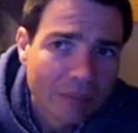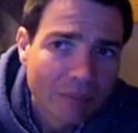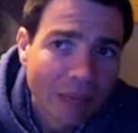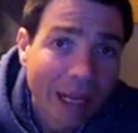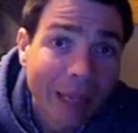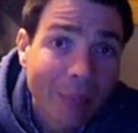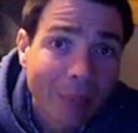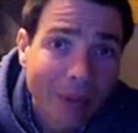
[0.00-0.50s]

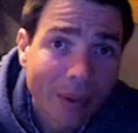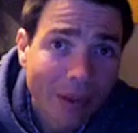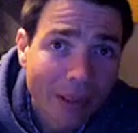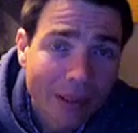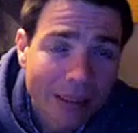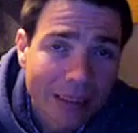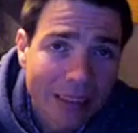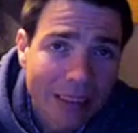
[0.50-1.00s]
my
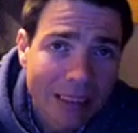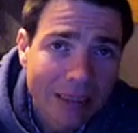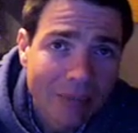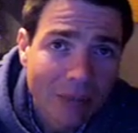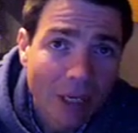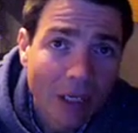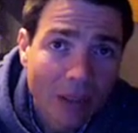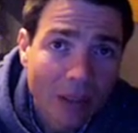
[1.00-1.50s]
part in any
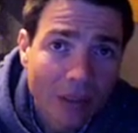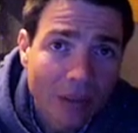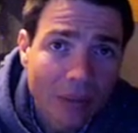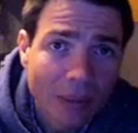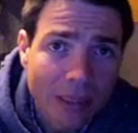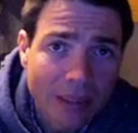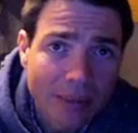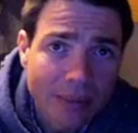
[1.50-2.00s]

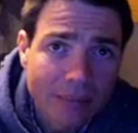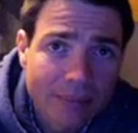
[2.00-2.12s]
wrongdoing.